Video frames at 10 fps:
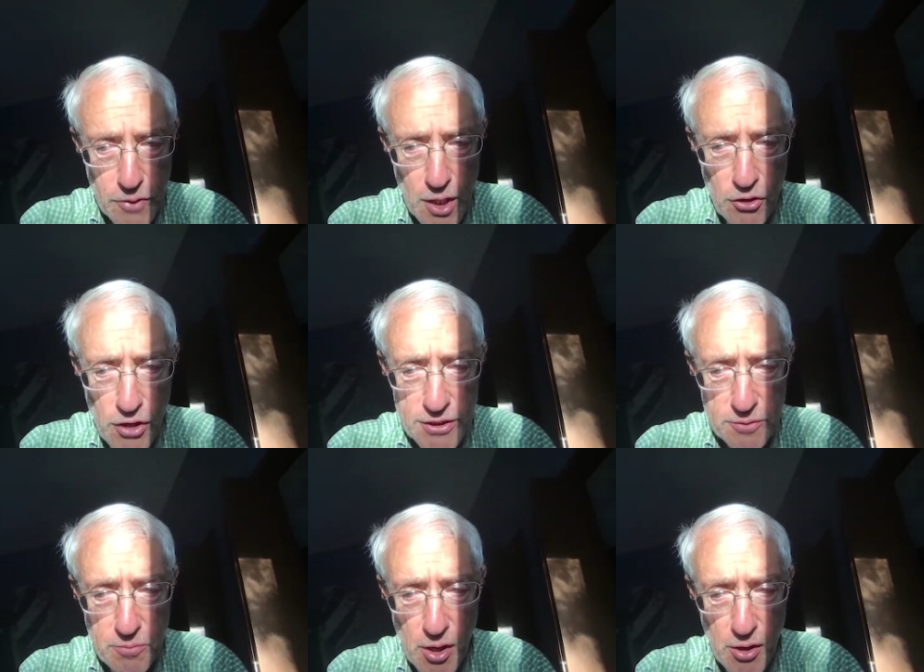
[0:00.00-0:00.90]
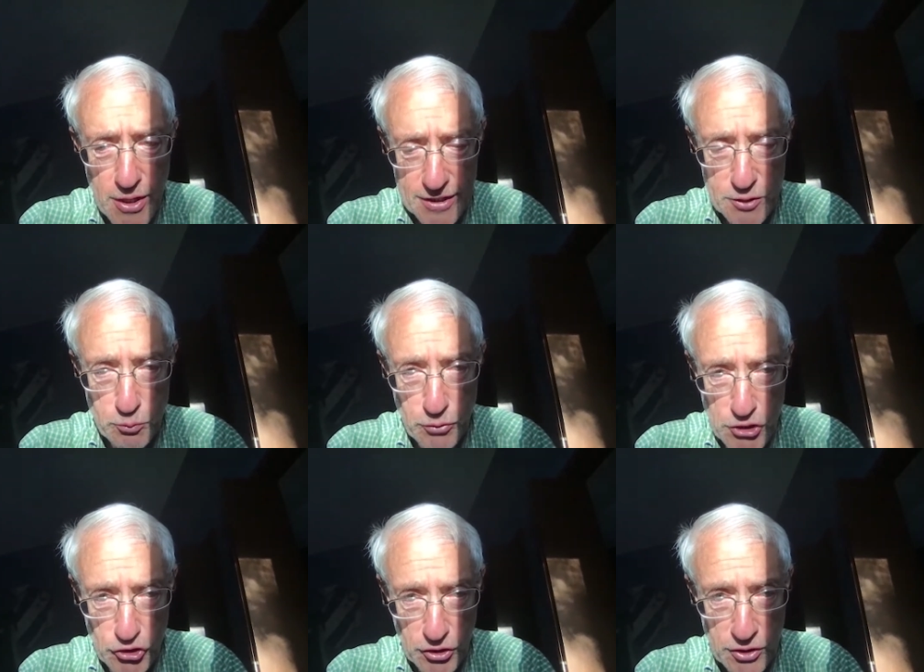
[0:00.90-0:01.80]
less uh,
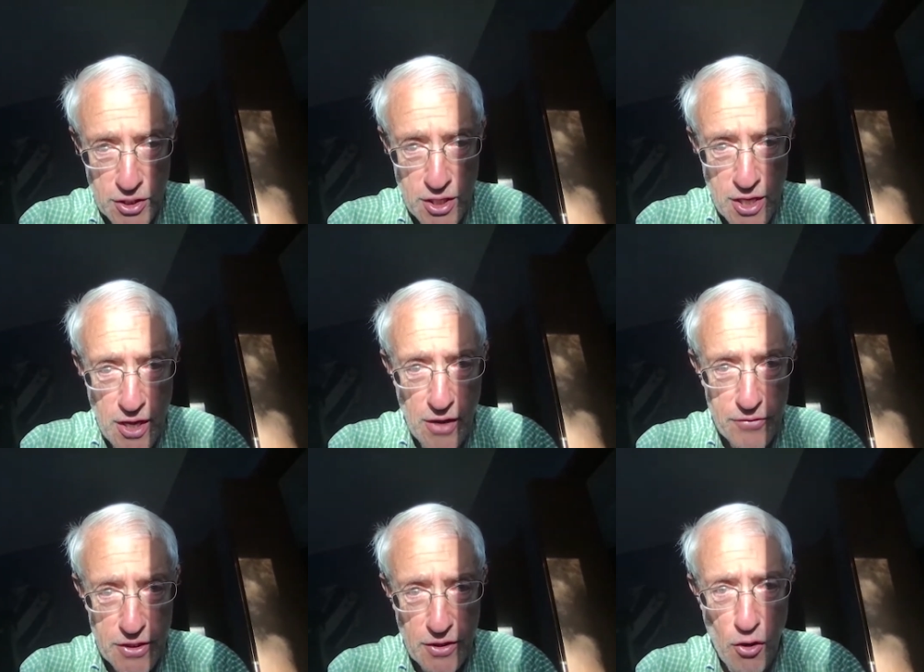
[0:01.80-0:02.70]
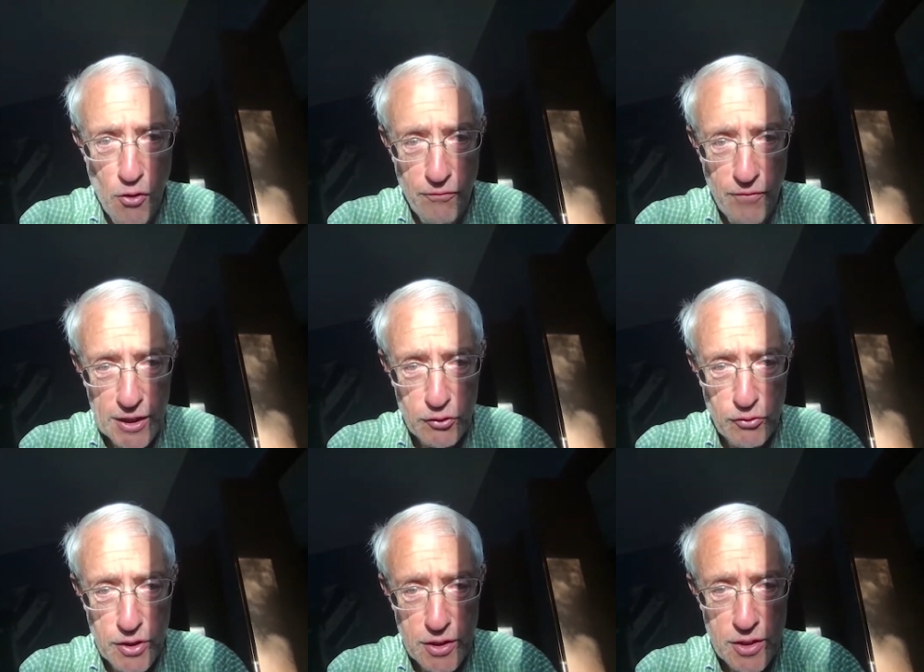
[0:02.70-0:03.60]
expression of the
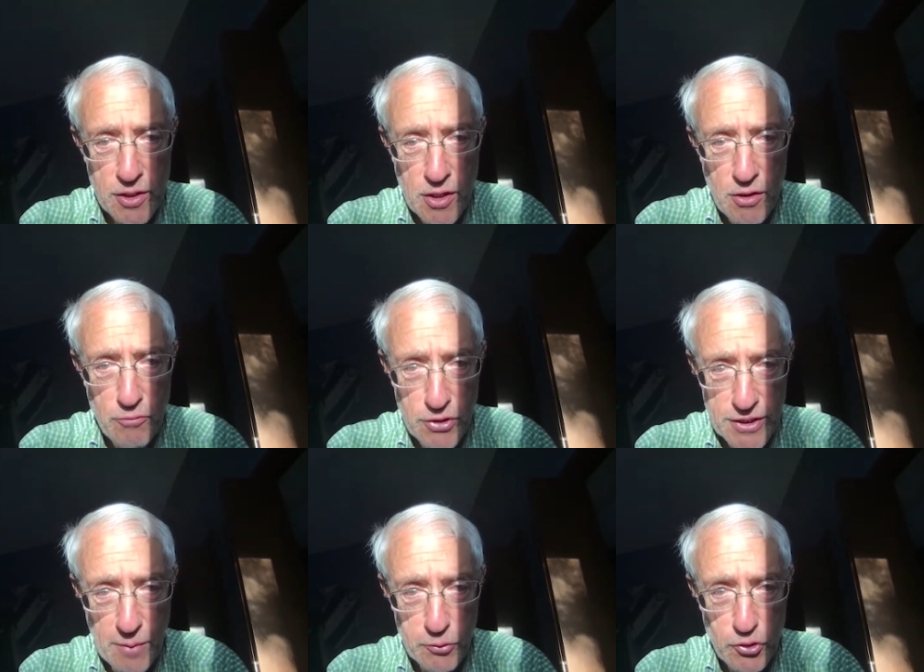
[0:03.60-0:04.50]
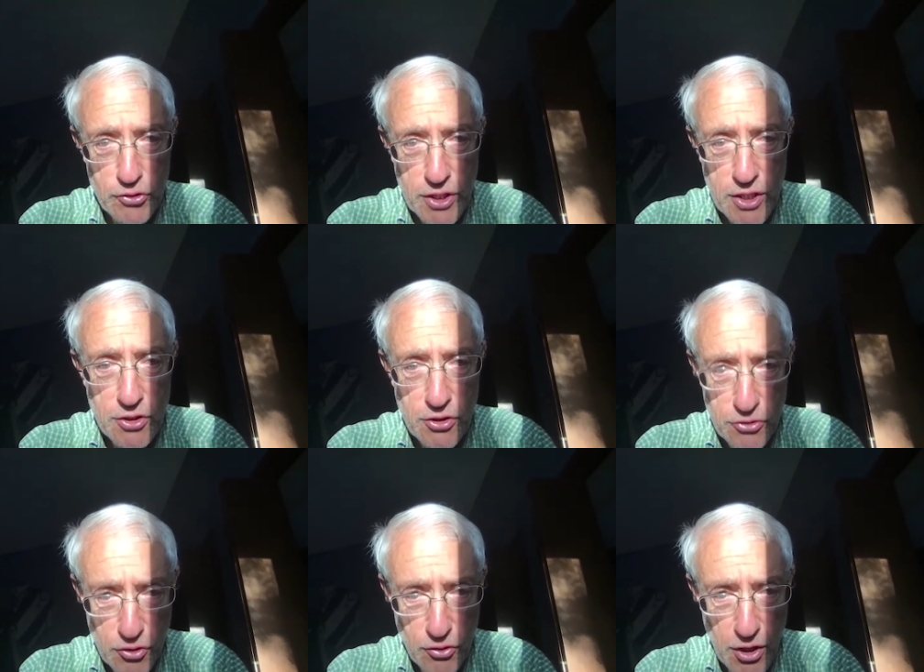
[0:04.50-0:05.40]
olfactory receptors in
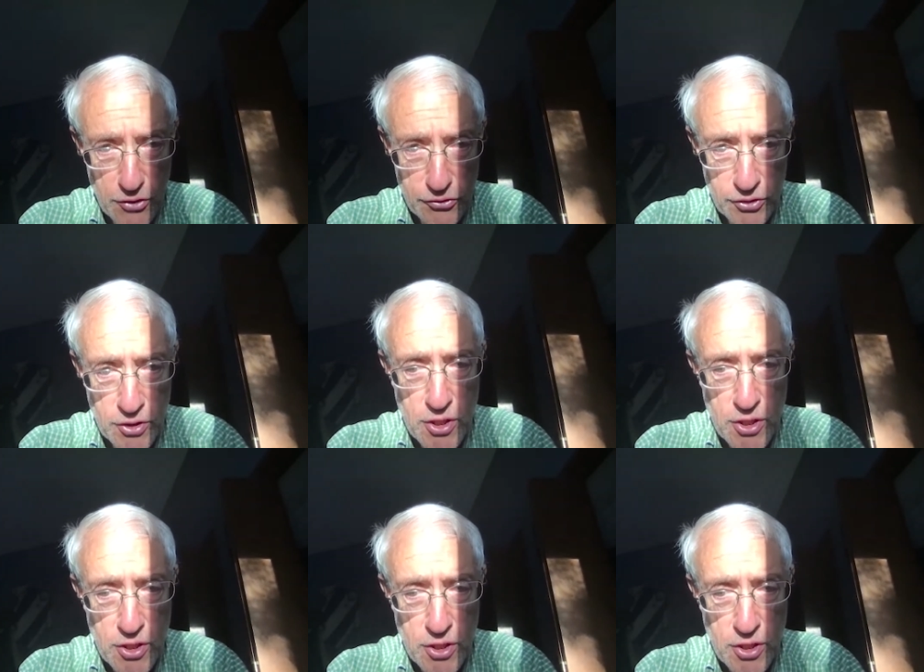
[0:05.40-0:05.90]
neurons.